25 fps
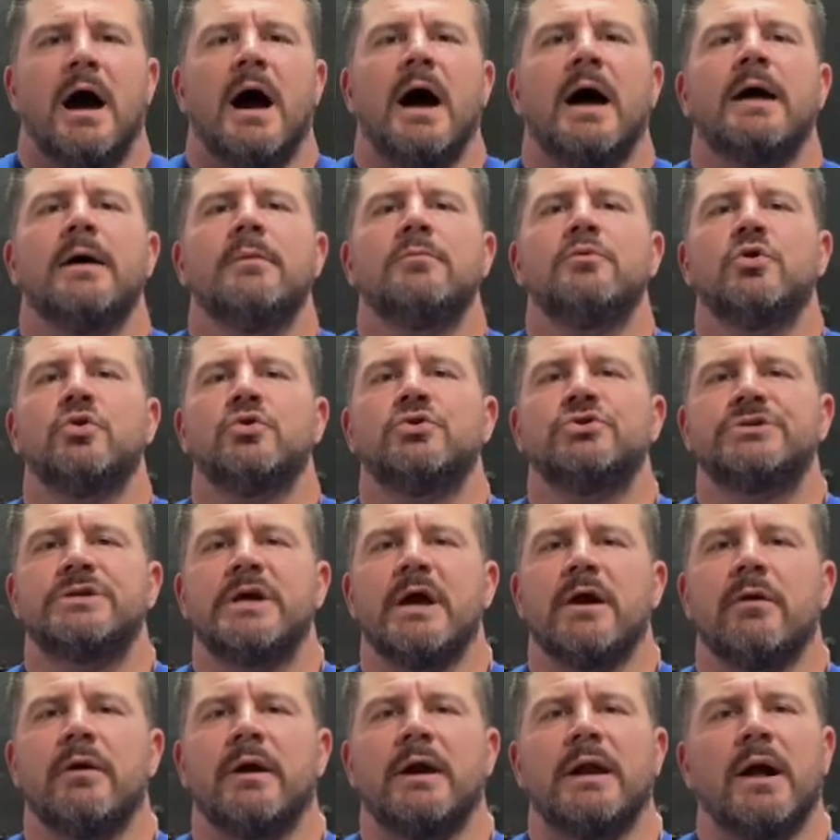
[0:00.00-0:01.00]
Hi, I'm Coach
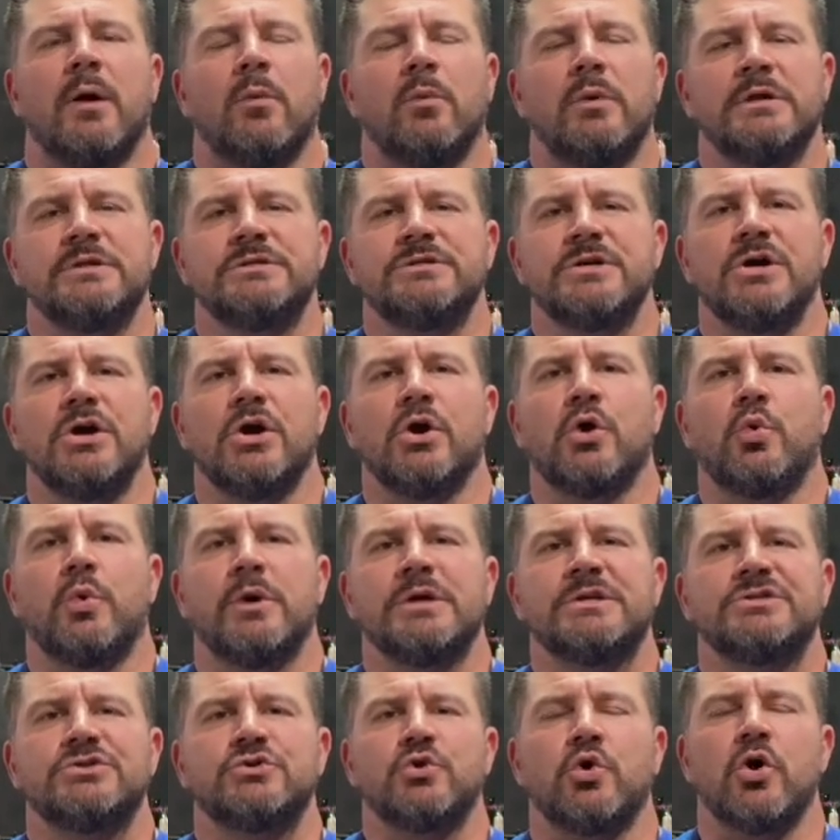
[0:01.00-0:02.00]
Gary, and I want to tell you a
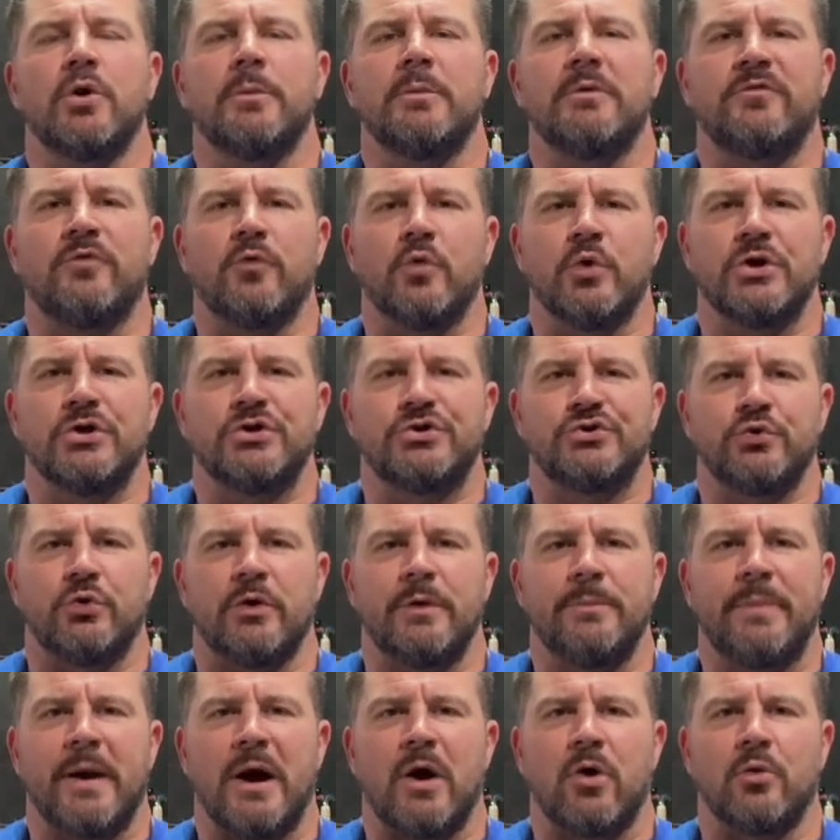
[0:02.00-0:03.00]
quick story before you
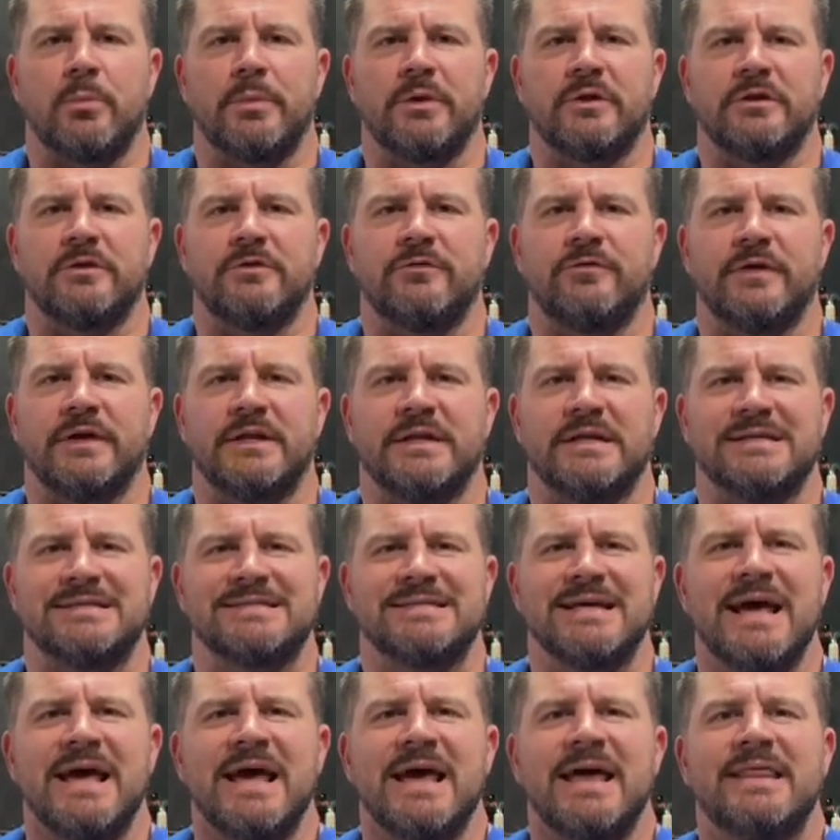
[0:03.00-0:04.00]
join Powerbuilding
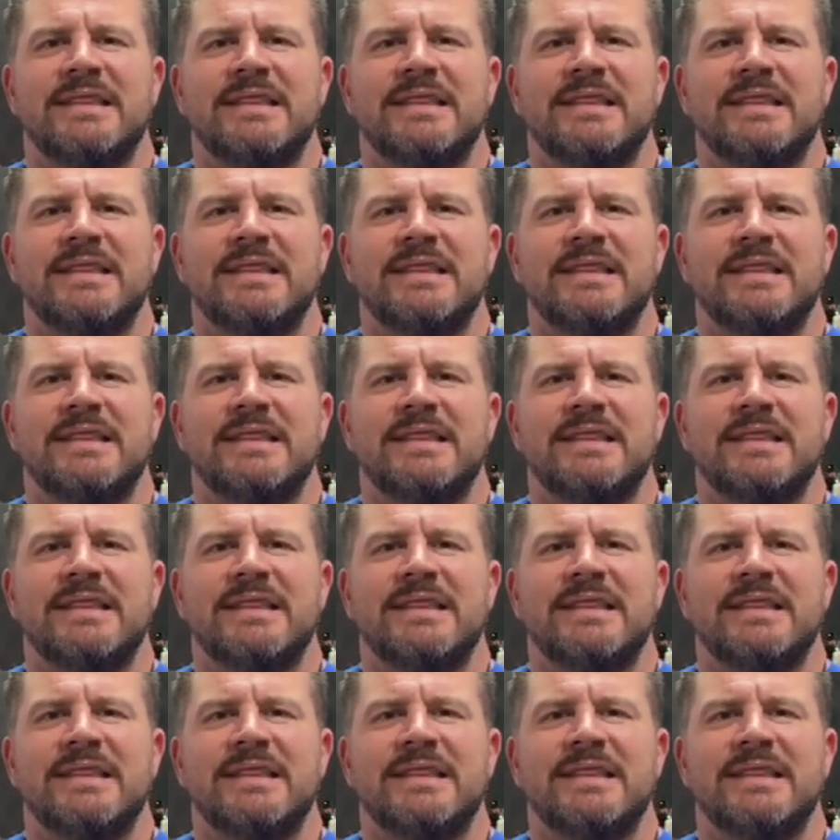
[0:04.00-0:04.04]
Fitness.